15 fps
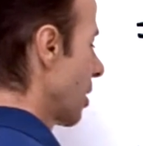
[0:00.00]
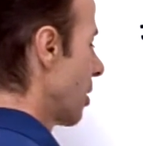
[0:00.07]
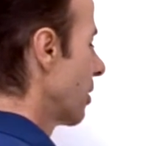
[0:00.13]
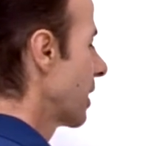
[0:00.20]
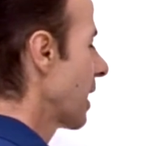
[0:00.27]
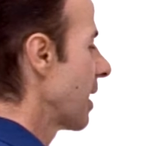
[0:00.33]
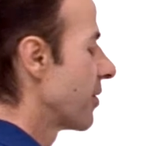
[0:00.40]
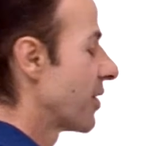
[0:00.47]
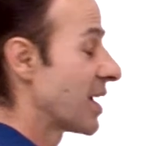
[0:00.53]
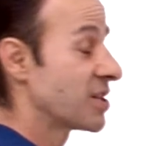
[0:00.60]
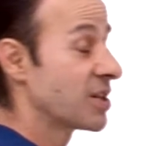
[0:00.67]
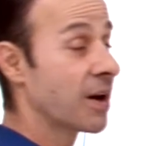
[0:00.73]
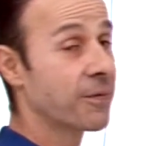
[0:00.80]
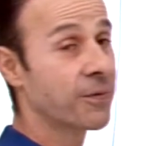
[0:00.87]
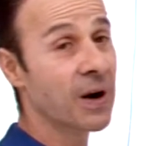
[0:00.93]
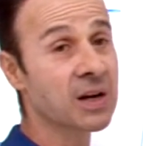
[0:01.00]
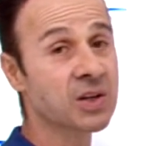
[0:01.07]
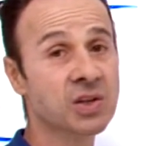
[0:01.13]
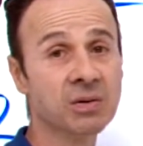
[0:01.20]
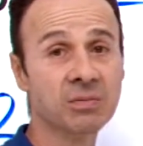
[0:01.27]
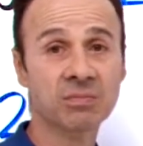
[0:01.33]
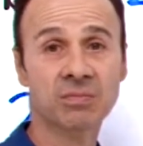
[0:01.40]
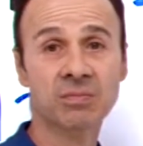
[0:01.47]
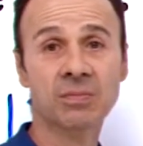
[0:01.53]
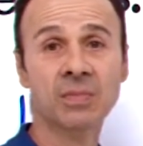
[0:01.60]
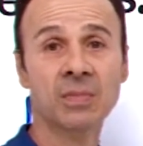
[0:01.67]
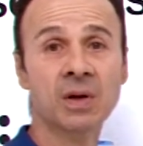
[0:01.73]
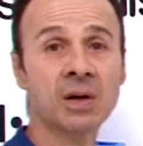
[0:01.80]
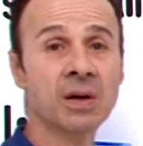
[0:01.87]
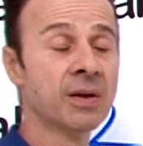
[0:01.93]
Okay, that's our fraction.
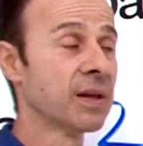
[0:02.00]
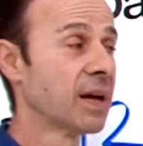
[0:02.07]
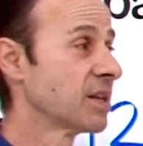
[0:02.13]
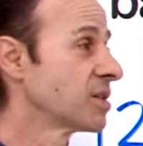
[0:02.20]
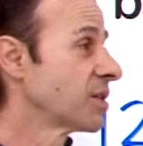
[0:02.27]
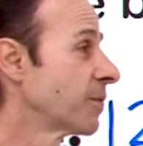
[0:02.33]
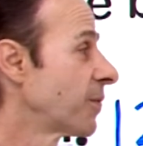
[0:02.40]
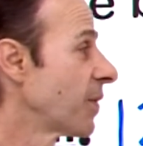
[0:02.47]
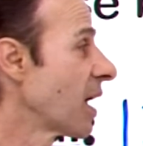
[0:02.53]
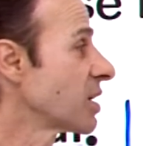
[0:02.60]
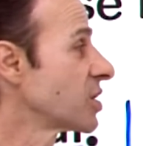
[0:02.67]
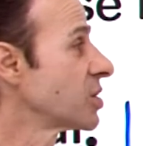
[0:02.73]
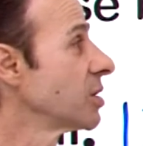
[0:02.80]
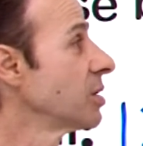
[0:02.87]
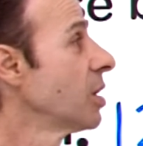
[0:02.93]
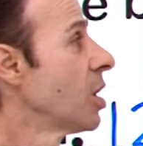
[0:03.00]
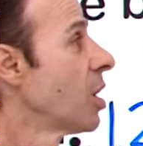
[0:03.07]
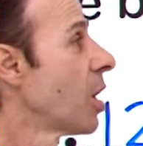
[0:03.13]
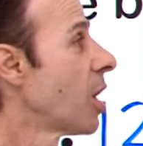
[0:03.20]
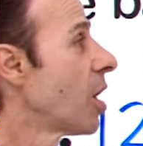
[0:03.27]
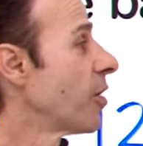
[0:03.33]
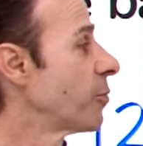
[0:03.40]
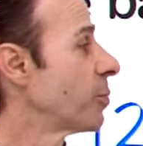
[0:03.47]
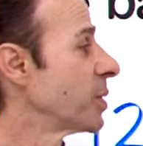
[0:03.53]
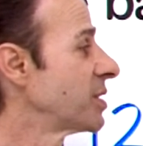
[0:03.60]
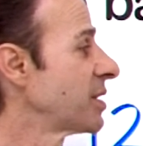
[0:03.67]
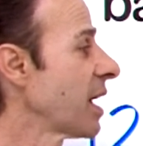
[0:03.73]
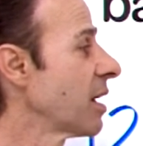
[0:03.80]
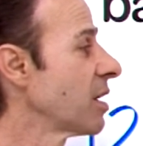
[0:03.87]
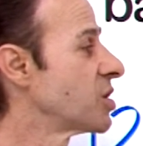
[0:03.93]
That's the fraction of
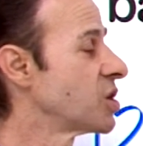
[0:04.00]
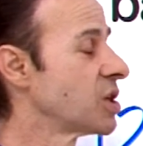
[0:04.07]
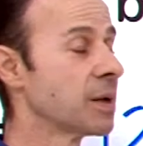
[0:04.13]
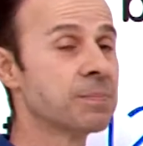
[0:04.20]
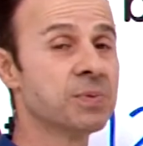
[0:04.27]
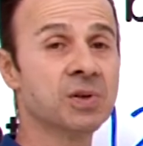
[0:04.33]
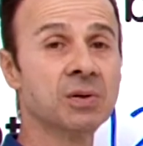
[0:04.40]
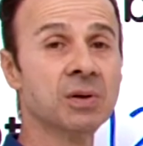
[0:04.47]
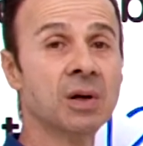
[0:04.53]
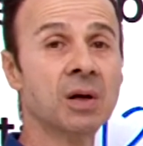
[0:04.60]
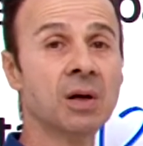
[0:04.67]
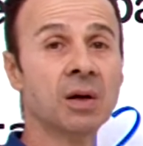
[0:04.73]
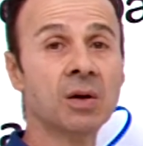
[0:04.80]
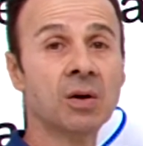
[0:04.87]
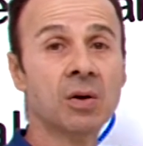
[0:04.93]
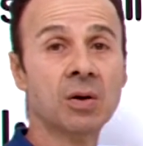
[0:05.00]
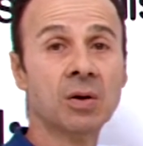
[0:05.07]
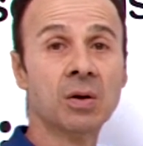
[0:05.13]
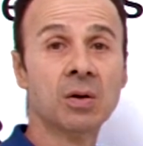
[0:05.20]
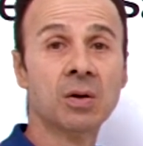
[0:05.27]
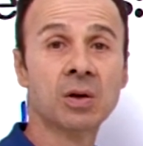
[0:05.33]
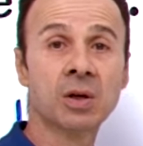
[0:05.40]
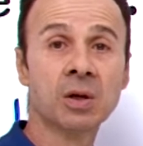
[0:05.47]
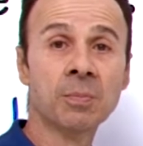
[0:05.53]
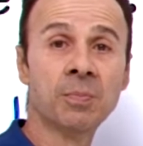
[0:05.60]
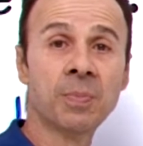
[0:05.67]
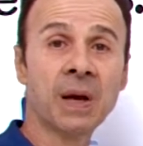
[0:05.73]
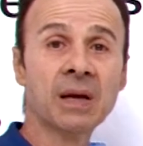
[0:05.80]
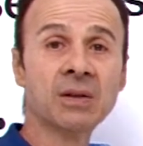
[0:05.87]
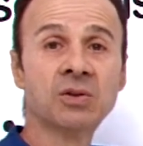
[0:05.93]
potato chips
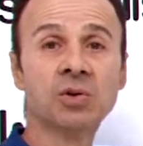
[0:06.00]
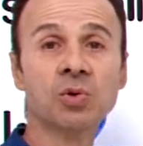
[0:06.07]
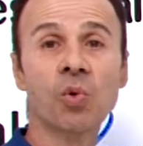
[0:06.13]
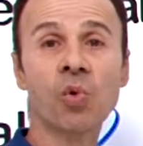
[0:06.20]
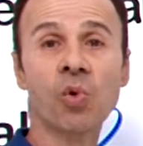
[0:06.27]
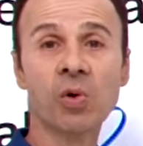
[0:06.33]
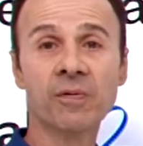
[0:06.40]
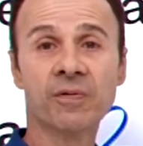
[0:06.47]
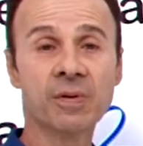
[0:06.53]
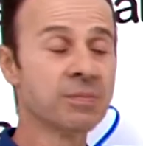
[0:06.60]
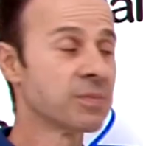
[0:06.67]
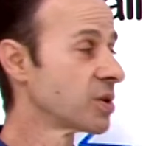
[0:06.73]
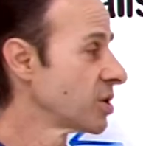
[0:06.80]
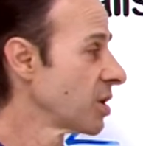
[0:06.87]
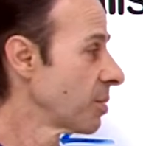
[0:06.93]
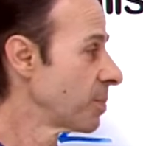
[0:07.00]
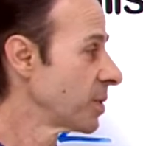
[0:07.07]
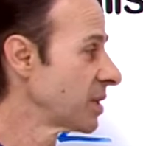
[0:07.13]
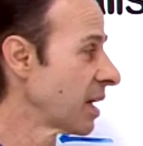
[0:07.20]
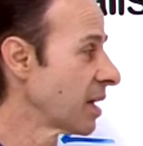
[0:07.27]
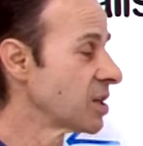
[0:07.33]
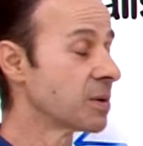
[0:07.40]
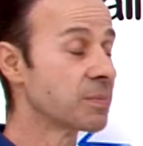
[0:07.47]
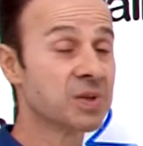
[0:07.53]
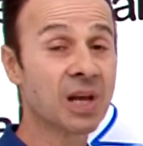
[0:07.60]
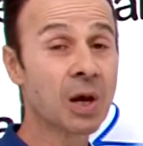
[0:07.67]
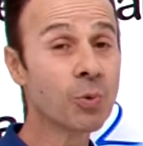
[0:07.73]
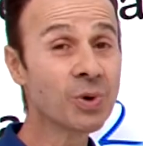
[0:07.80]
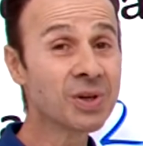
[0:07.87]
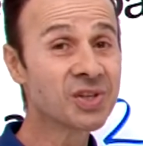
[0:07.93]
compared to all of them. So potato chips.
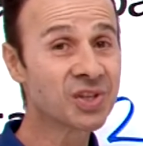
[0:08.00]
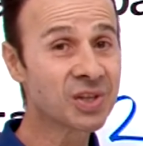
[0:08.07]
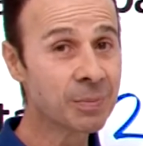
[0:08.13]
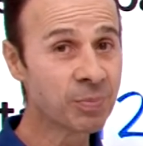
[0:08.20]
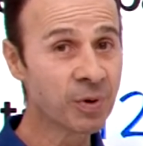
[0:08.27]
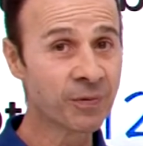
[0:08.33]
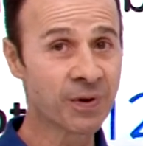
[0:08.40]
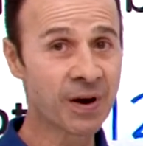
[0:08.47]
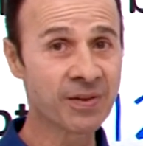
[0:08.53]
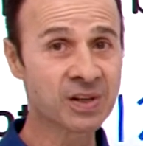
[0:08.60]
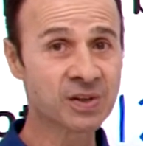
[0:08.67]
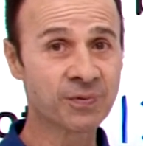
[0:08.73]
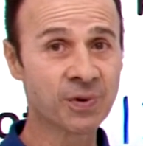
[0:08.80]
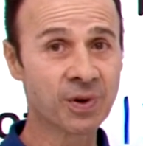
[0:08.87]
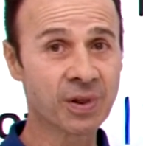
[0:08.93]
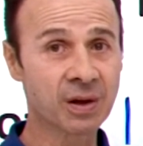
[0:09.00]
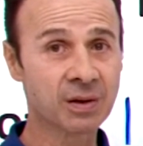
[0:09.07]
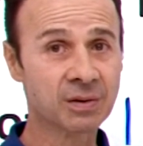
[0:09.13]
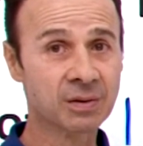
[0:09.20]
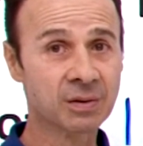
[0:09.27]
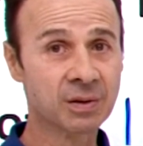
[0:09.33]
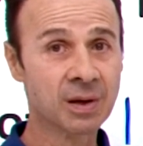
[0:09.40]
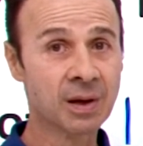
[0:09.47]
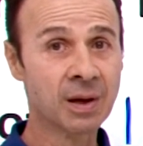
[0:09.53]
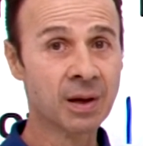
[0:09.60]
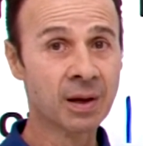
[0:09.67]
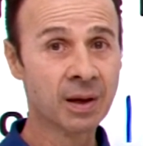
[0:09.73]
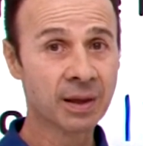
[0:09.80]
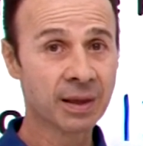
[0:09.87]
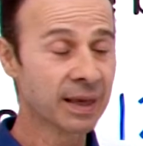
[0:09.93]
Can we simplify this further?
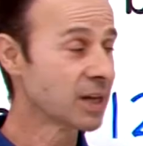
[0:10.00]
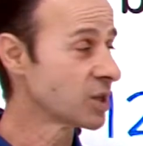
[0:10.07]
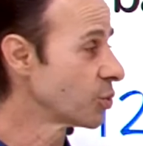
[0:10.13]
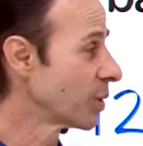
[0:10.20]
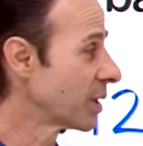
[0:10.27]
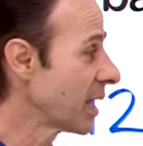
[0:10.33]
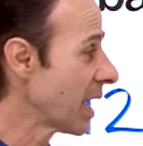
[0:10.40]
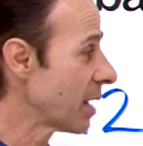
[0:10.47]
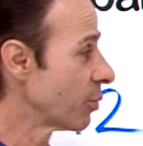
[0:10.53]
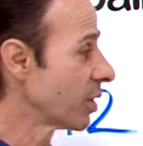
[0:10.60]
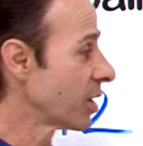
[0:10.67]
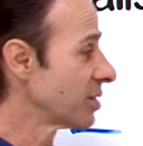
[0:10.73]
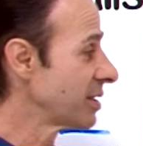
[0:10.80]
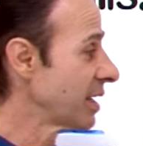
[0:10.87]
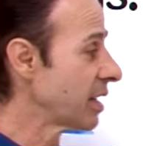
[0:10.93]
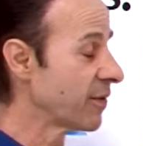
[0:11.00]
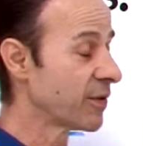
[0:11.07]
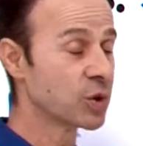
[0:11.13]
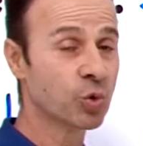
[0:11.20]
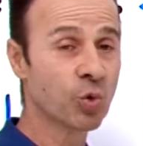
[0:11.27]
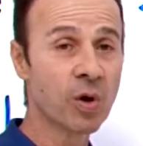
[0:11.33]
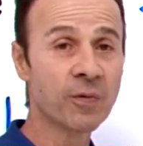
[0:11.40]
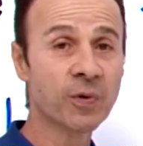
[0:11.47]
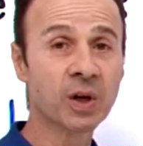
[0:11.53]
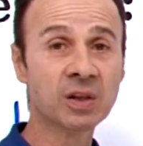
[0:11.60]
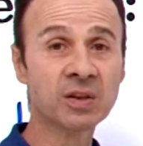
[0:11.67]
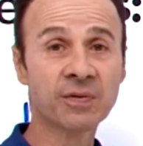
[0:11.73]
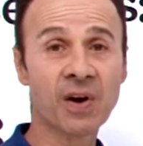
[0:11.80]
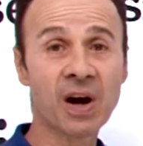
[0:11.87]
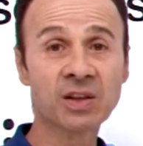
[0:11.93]
Yes, we can. We've got 10 over 12. We can
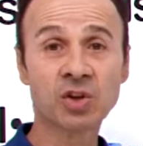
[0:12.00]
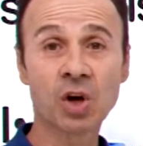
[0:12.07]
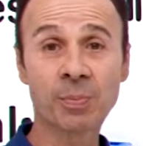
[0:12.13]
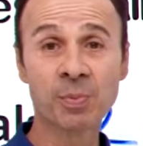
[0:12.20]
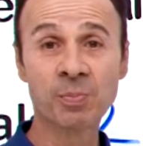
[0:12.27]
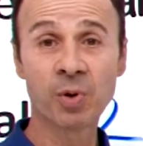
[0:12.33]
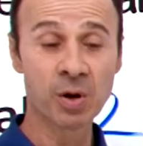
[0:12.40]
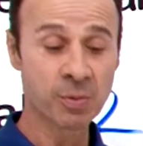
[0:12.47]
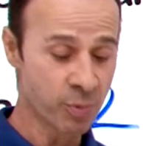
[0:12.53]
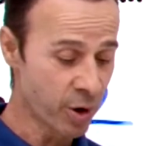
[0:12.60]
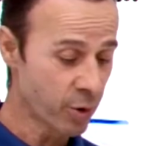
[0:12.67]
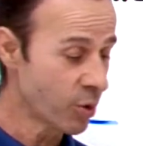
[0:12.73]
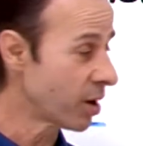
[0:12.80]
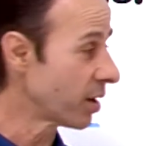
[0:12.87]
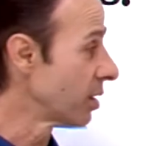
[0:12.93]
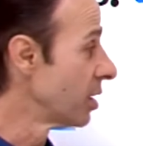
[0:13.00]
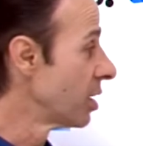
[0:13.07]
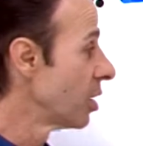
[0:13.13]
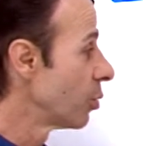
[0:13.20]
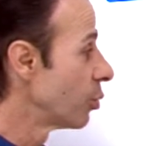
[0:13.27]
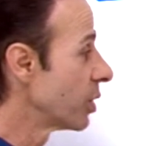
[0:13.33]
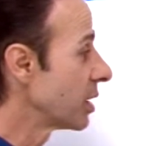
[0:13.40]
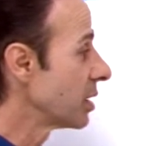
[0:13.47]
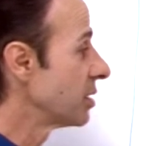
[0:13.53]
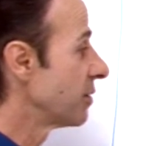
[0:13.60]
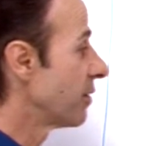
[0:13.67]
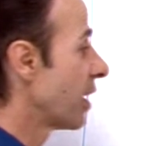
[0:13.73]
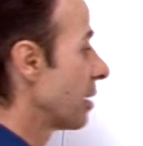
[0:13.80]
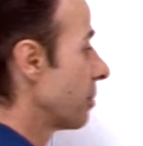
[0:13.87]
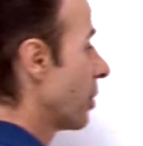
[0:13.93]
divide top and bottom by what? We can
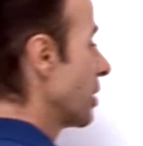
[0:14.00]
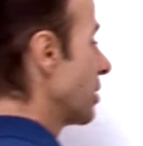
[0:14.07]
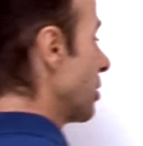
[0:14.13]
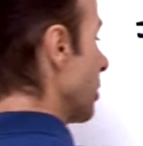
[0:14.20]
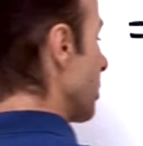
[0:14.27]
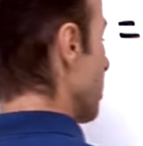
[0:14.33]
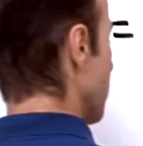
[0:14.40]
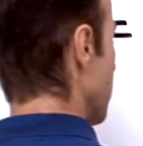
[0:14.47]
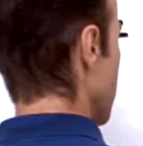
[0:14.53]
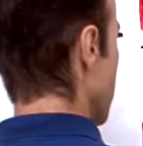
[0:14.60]
divide it by 2.